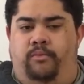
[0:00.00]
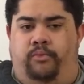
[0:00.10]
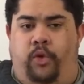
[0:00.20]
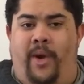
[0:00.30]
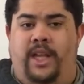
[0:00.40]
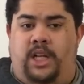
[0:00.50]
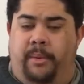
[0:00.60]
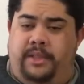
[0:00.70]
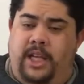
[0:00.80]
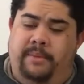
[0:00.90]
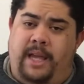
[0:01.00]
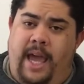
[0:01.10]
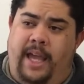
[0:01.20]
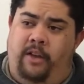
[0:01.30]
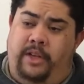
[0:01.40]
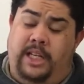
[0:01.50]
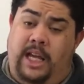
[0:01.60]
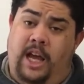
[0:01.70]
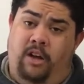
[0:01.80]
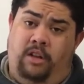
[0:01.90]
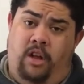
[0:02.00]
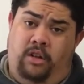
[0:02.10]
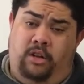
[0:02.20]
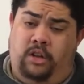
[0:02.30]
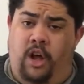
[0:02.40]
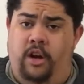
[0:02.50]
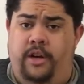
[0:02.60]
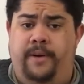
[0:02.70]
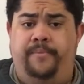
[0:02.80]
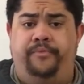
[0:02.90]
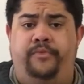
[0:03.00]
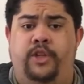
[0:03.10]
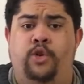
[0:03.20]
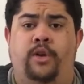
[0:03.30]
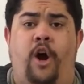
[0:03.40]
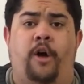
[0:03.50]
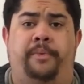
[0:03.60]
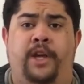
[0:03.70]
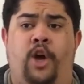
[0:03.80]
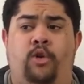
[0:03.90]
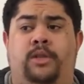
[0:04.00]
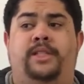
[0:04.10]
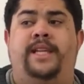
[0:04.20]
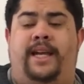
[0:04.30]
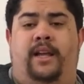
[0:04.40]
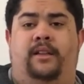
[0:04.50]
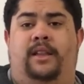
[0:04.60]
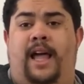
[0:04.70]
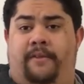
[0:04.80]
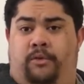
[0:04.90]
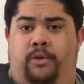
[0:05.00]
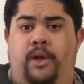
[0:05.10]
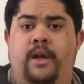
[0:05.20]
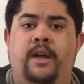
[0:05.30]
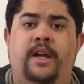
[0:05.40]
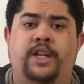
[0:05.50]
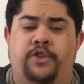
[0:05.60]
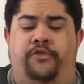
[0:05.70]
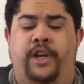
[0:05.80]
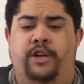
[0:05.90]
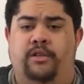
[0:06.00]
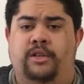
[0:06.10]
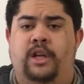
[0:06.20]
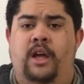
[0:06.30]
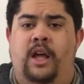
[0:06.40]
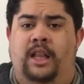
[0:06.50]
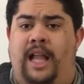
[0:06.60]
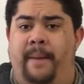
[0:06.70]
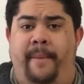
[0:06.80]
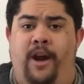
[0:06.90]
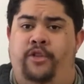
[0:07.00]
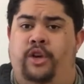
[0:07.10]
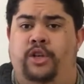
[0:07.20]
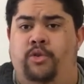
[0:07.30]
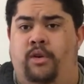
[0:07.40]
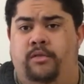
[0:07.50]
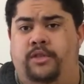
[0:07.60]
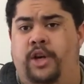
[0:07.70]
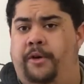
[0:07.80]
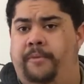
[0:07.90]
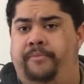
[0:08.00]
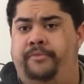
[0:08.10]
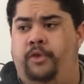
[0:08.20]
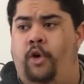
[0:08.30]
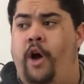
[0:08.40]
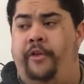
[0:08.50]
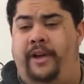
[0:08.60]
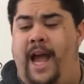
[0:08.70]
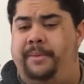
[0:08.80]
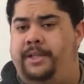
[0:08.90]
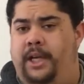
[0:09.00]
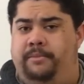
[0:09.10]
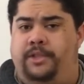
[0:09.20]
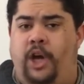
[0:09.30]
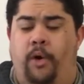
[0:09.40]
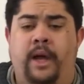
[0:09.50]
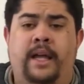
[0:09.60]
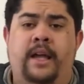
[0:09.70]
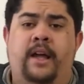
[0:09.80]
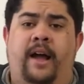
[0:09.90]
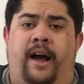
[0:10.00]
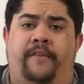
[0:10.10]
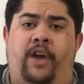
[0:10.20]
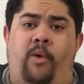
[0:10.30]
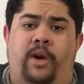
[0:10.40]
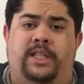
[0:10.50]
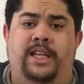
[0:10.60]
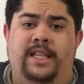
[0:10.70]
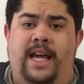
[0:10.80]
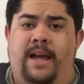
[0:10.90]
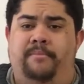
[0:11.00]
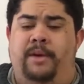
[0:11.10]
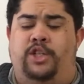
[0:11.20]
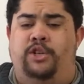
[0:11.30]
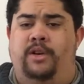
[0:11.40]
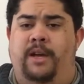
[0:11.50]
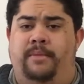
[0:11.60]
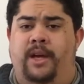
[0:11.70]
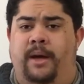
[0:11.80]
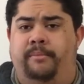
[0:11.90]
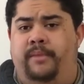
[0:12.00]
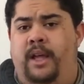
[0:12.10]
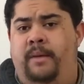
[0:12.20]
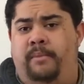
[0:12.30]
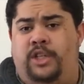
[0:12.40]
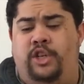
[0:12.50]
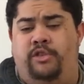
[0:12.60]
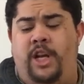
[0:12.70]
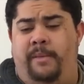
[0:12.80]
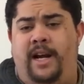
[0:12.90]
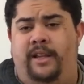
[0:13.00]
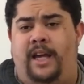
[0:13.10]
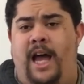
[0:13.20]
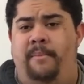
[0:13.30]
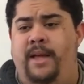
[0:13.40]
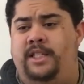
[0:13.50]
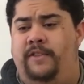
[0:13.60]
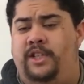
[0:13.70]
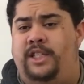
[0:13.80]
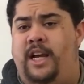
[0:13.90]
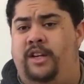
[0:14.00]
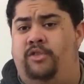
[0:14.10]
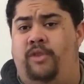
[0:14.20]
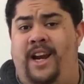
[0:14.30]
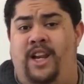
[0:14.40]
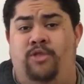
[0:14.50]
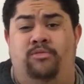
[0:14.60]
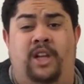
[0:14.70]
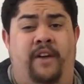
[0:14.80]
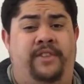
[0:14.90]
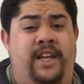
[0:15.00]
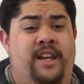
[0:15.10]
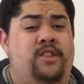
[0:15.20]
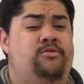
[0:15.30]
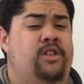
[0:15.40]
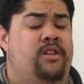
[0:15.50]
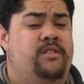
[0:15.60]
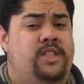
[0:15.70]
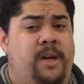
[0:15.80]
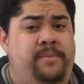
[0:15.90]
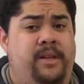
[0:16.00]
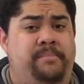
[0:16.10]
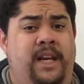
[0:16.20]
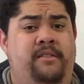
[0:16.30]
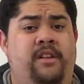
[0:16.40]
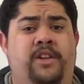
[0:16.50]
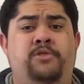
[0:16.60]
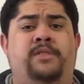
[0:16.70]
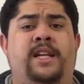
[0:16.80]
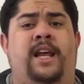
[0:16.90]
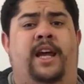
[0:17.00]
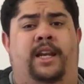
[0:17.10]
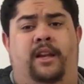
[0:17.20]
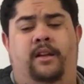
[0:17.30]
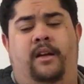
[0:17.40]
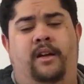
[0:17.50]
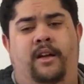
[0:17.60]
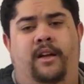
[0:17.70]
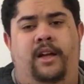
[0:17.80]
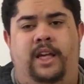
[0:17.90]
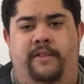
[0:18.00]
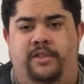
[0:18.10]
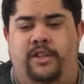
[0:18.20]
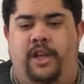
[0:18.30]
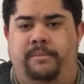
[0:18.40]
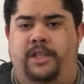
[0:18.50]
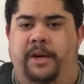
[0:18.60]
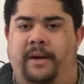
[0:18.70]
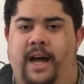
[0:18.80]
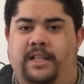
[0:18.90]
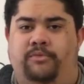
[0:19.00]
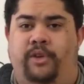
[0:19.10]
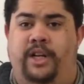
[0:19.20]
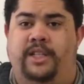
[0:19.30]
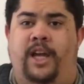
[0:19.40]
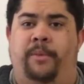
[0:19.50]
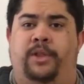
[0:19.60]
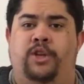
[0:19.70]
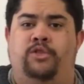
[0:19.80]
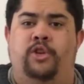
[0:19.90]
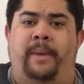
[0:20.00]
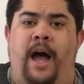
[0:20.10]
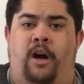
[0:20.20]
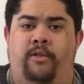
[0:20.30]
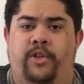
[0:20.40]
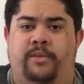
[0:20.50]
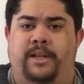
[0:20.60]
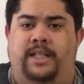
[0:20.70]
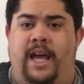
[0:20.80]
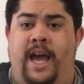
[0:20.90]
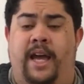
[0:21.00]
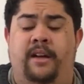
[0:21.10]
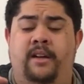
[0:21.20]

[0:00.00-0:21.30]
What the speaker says: the way the double teams hang on the DL a little longer, you can RPO second level defenders a lot better than you can do it on zone or other gap schemes. So if y'all want to see that, make sure you hit me up. Make sure you tell me down in the comments if this sounded great and you loved it and you learned something, but even if you did hate it, give us a thumbs up, guys. It really does help the YouTube algorithm to say, hey,